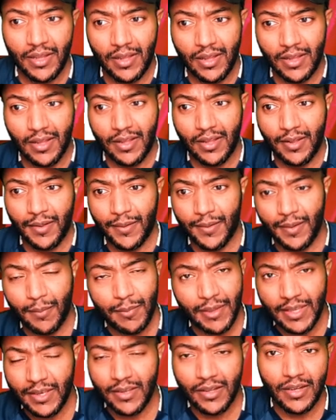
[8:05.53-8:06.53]
Uh, I
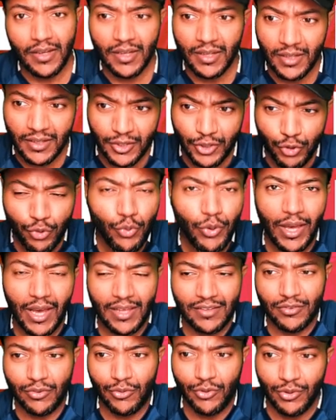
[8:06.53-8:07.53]
mean, uh,
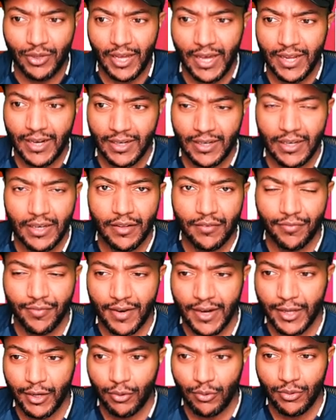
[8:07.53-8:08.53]
Newcastle United in the
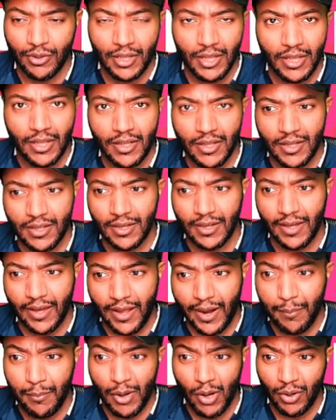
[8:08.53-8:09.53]
final uh,
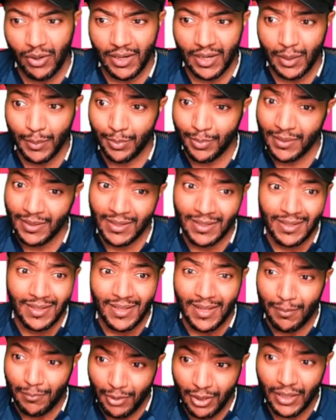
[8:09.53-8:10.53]
Carabao Cup.
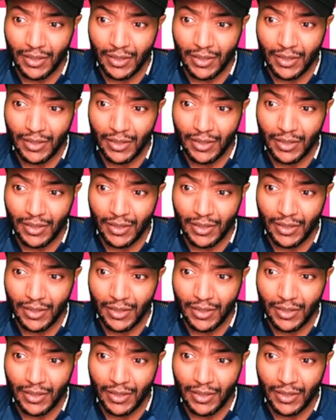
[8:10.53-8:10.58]
I'm